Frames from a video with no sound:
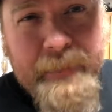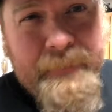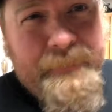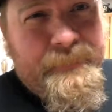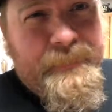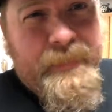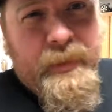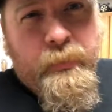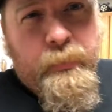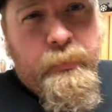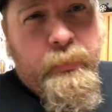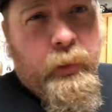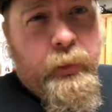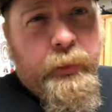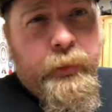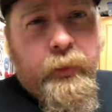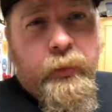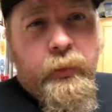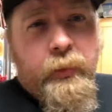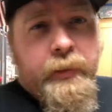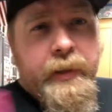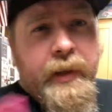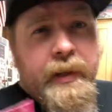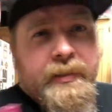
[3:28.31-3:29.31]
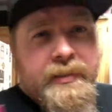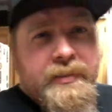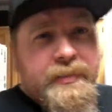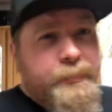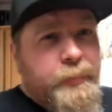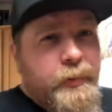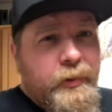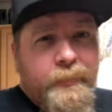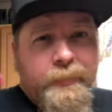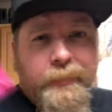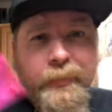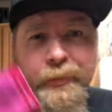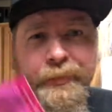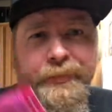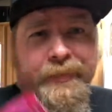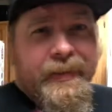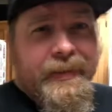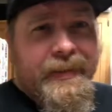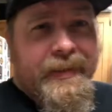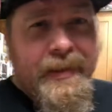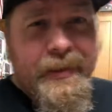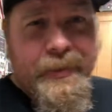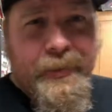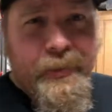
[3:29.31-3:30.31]
they were both old. I just put them both
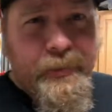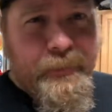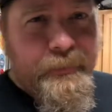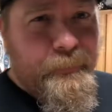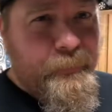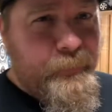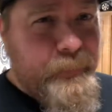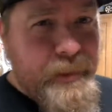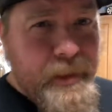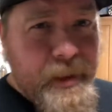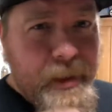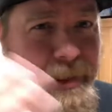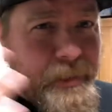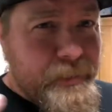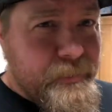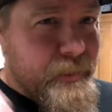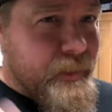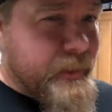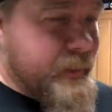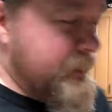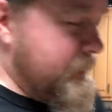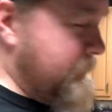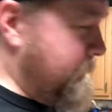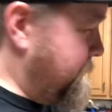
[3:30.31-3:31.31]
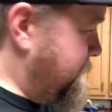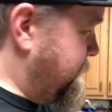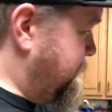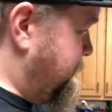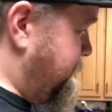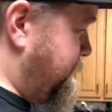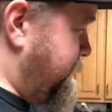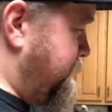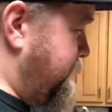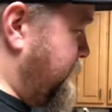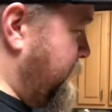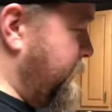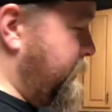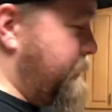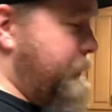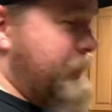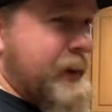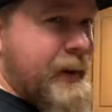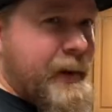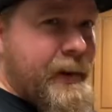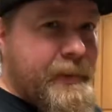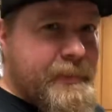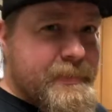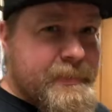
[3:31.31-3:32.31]
together, rehydrated both
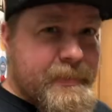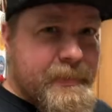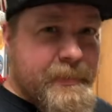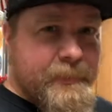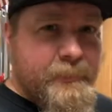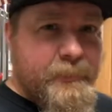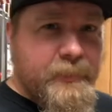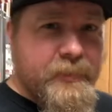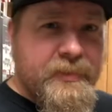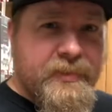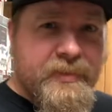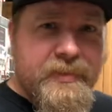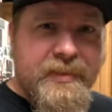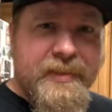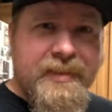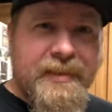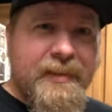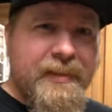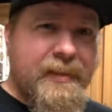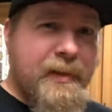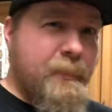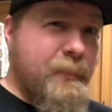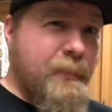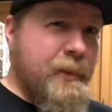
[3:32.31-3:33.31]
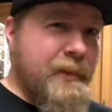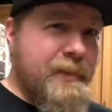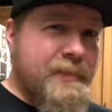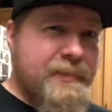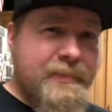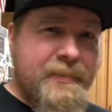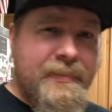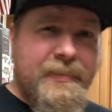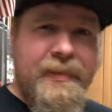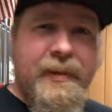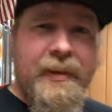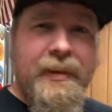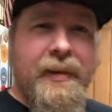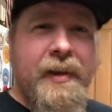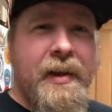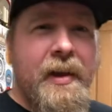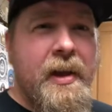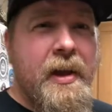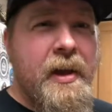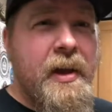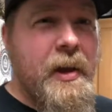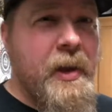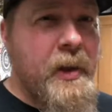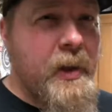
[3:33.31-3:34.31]
packs, and we'll see. I mean, it's
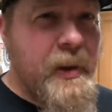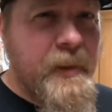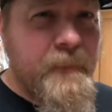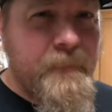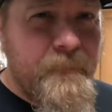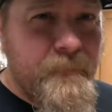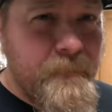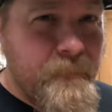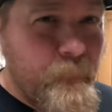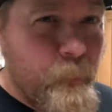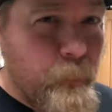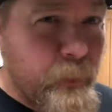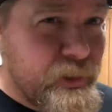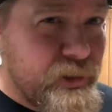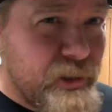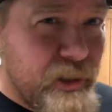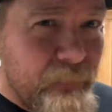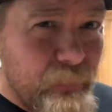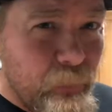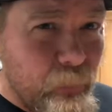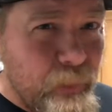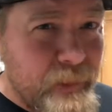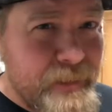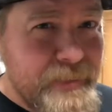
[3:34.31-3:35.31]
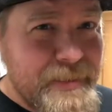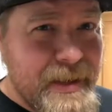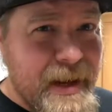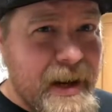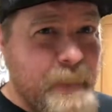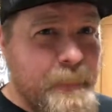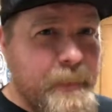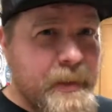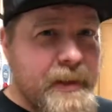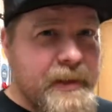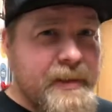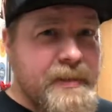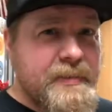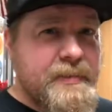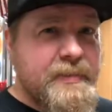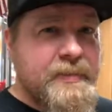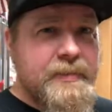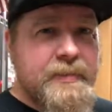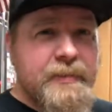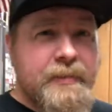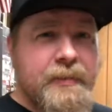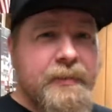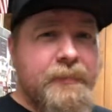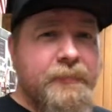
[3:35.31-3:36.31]
if whichever one
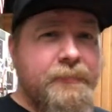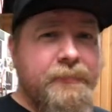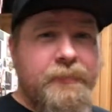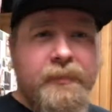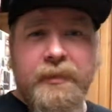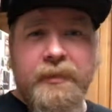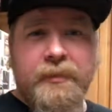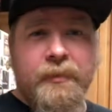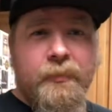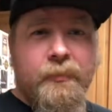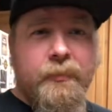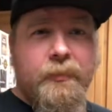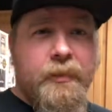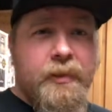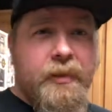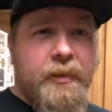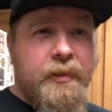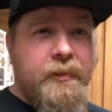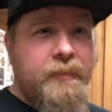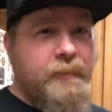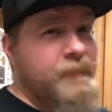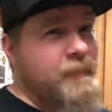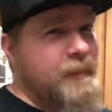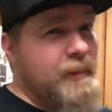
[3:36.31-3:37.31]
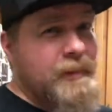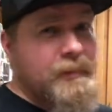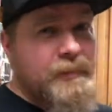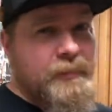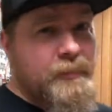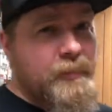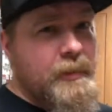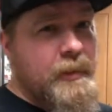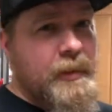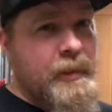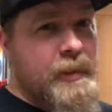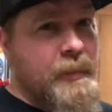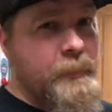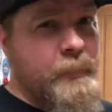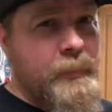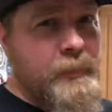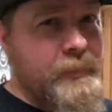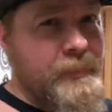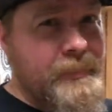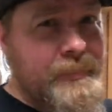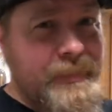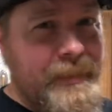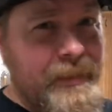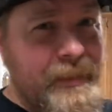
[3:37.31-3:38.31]
dominates, if they do a
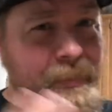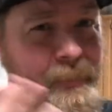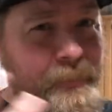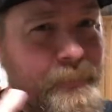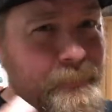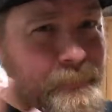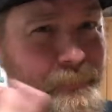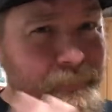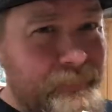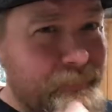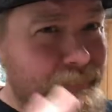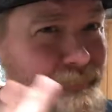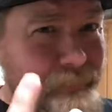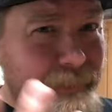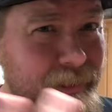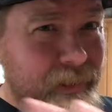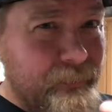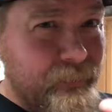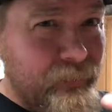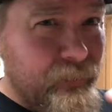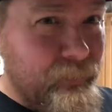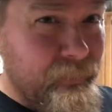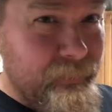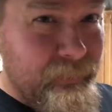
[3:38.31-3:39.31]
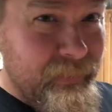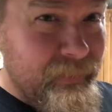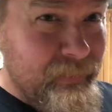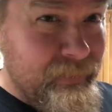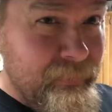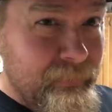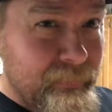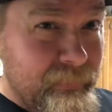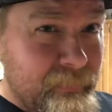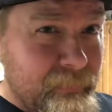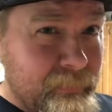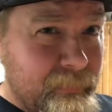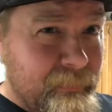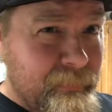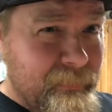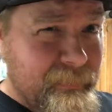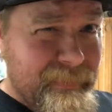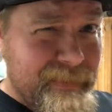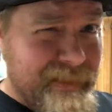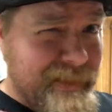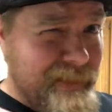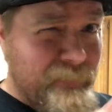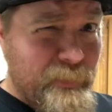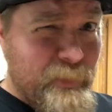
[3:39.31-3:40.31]
hybrid type or whatever.
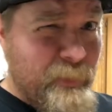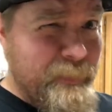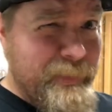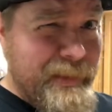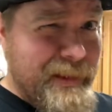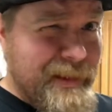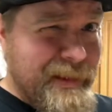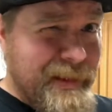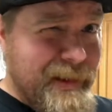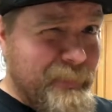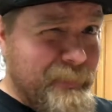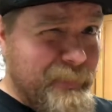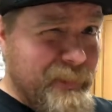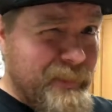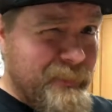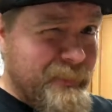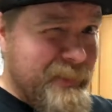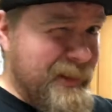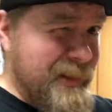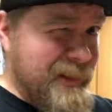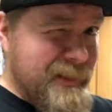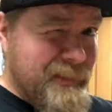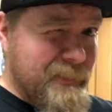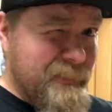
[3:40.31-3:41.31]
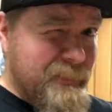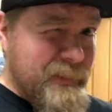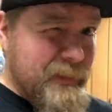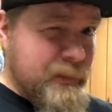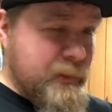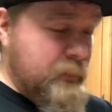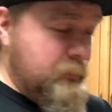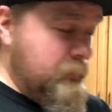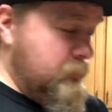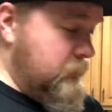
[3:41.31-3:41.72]
It won't be a hybrid, but it'll be a